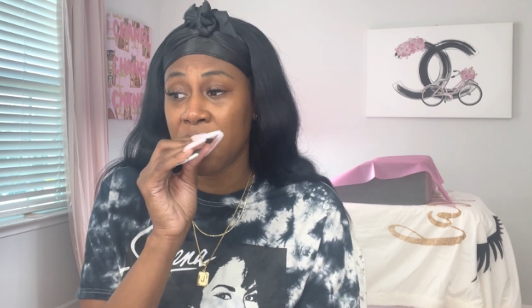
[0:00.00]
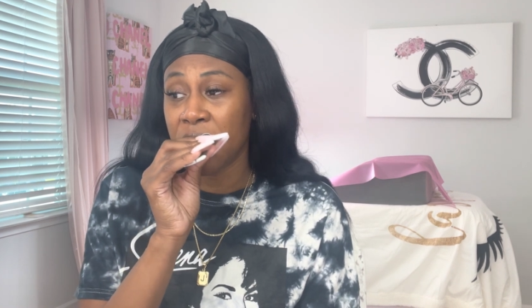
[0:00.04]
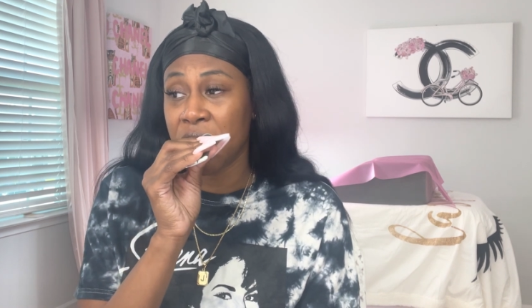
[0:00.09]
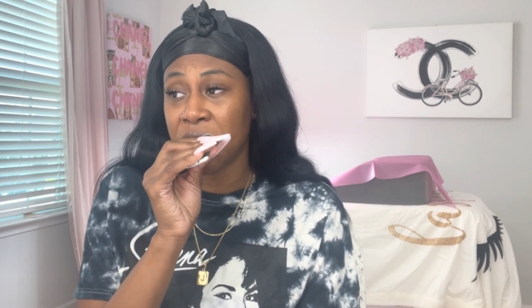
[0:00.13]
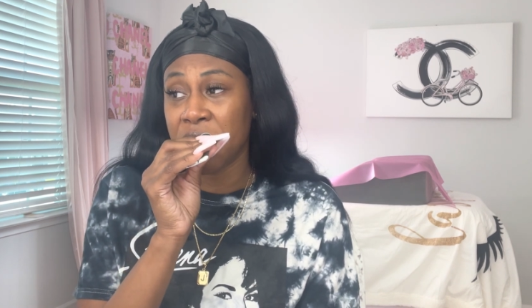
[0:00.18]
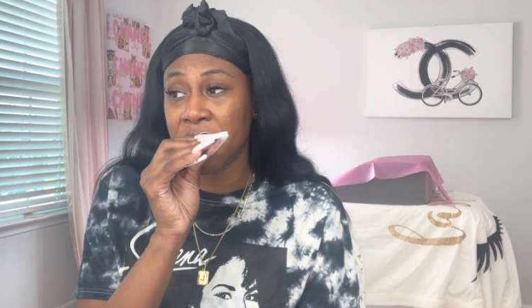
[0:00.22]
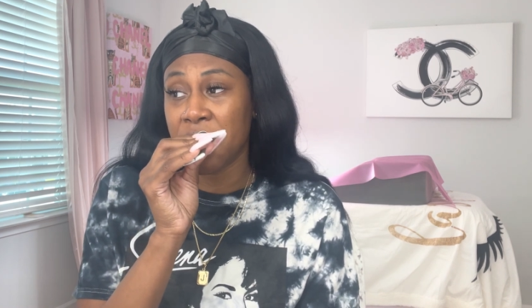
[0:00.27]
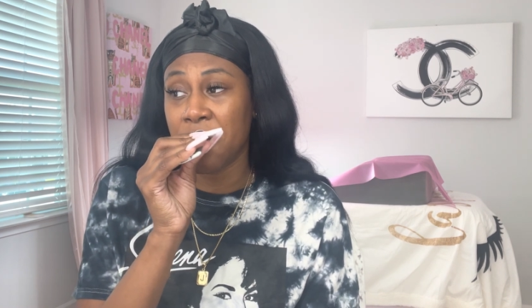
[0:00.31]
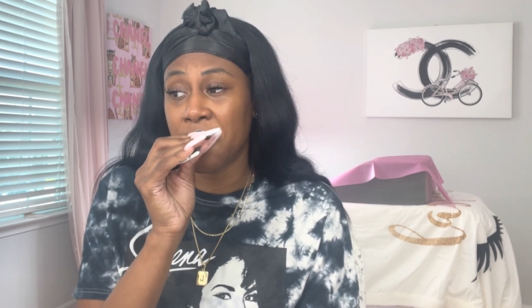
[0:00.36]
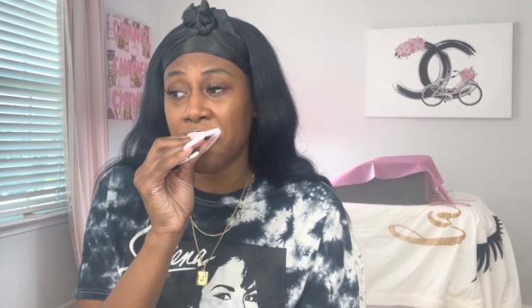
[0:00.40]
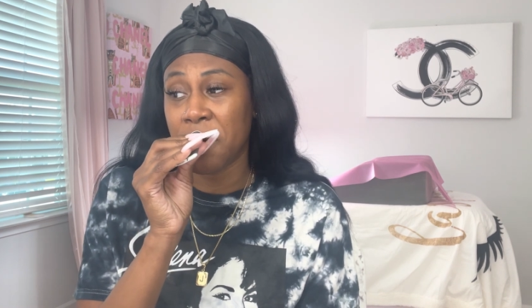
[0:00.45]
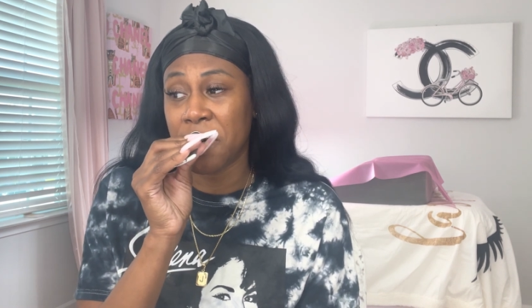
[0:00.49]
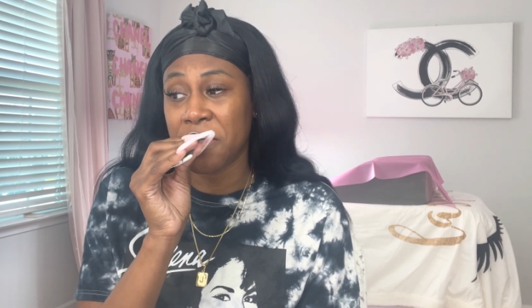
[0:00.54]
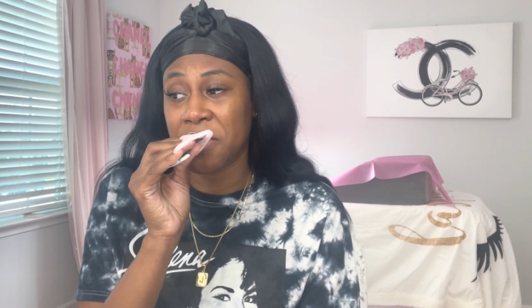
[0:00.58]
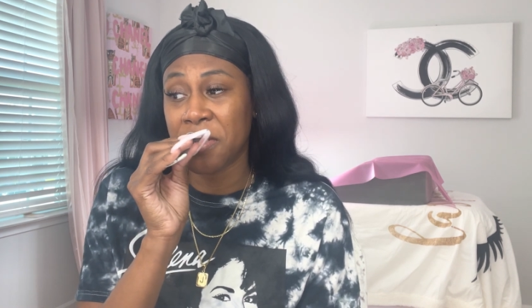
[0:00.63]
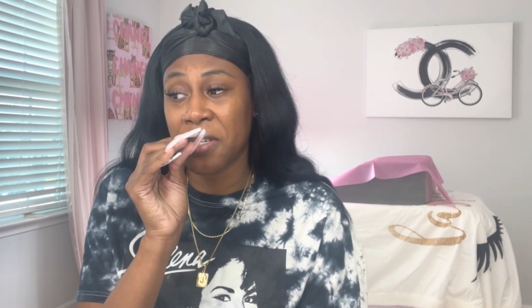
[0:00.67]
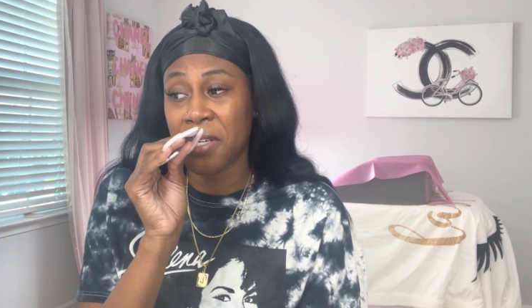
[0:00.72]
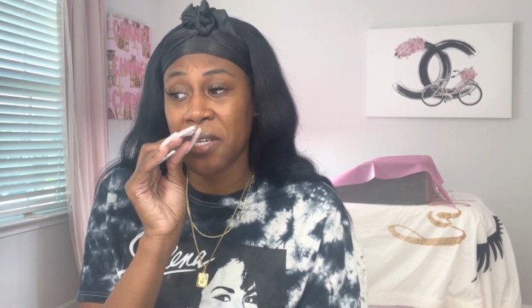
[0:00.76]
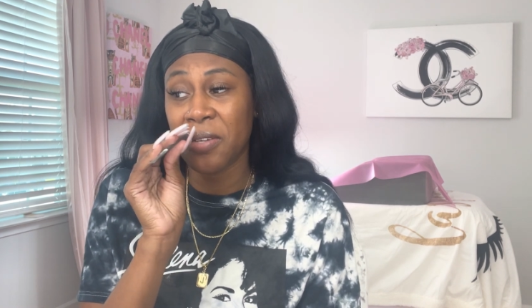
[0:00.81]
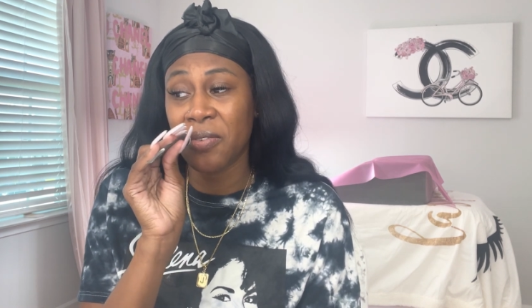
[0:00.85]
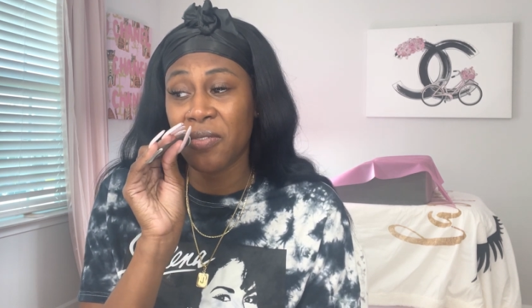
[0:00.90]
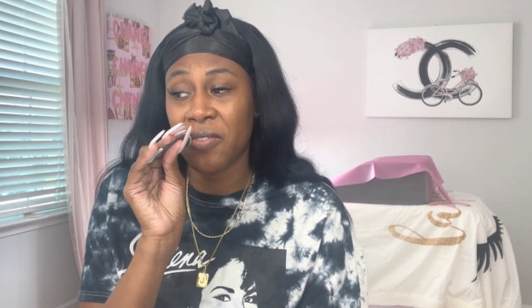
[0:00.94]
didn't want
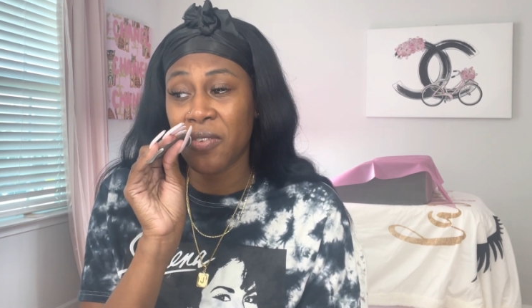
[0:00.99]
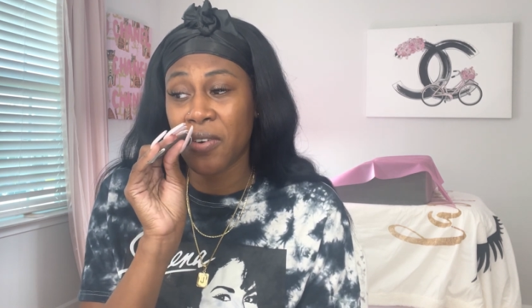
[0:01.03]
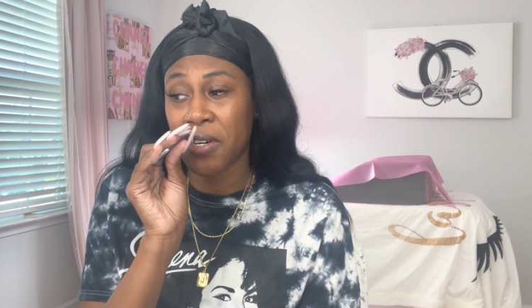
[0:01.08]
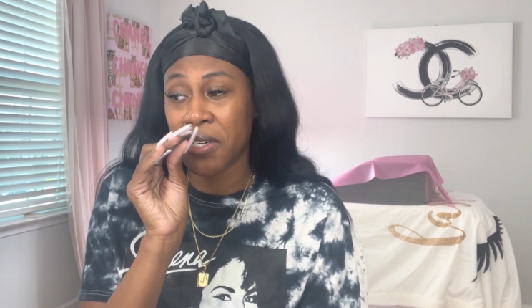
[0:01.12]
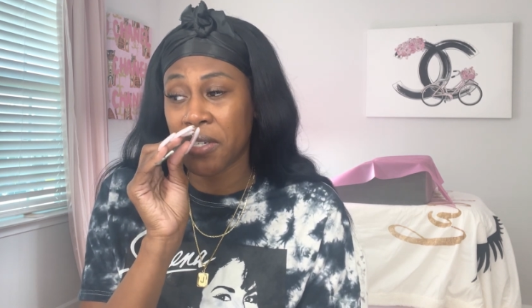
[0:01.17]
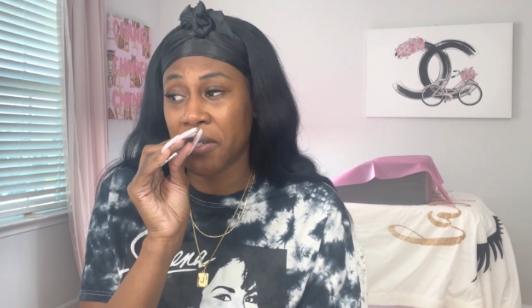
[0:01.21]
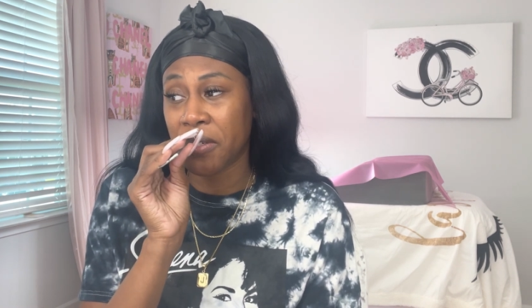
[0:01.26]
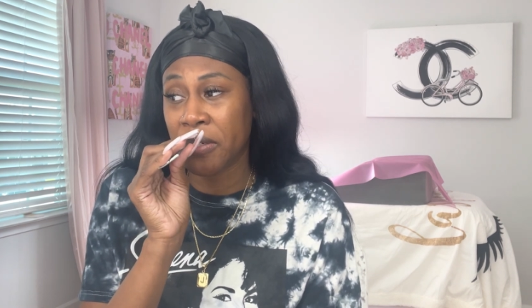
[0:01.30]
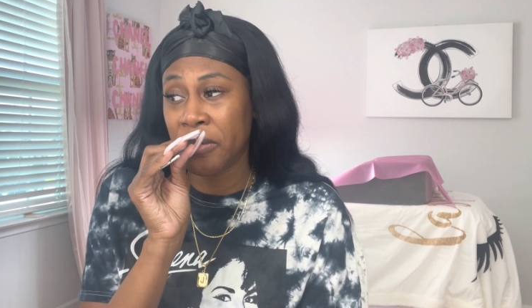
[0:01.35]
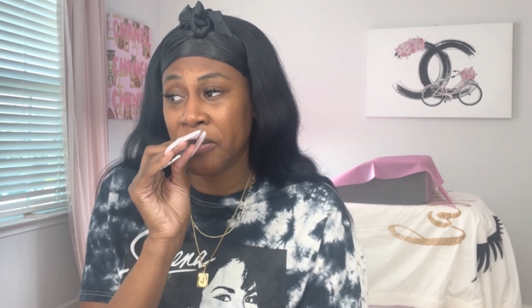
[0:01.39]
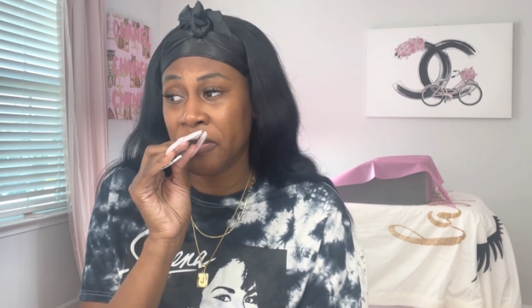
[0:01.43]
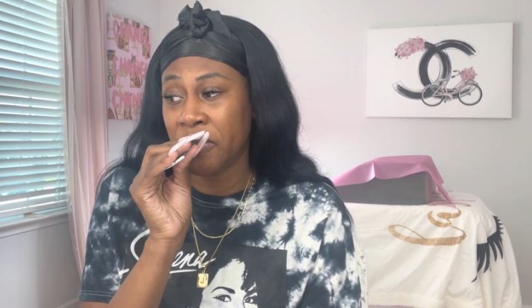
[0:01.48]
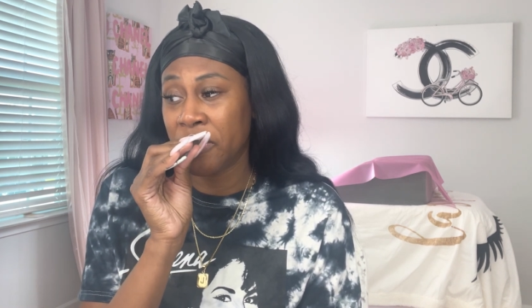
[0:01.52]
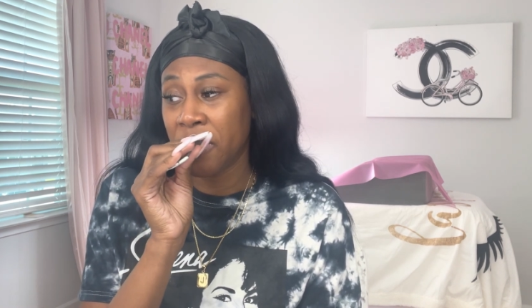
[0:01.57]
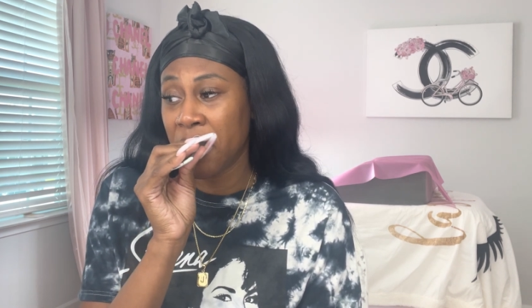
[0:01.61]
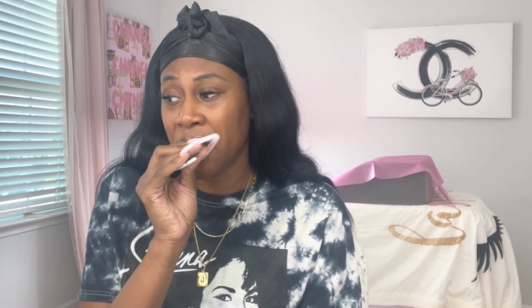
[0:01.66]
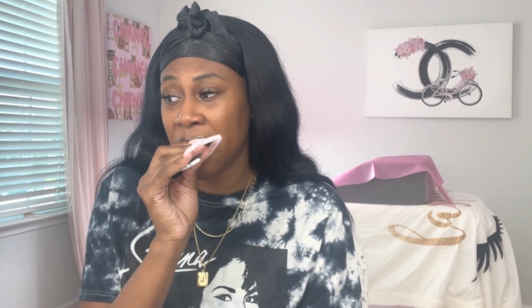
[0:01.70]
to involve